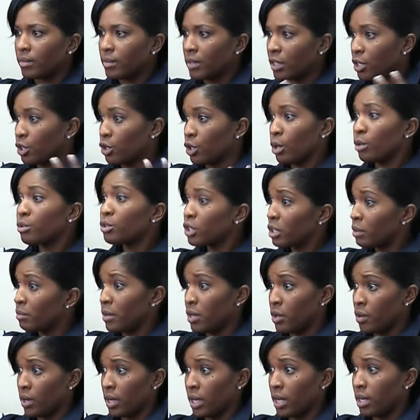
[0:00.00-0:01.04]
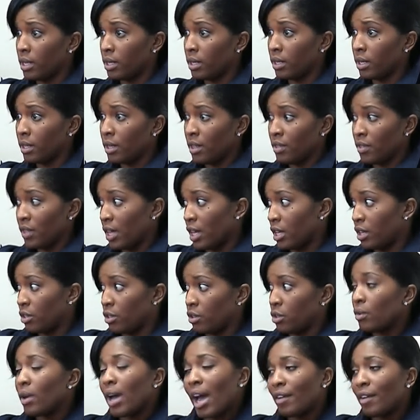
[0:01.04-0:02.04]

the church community that you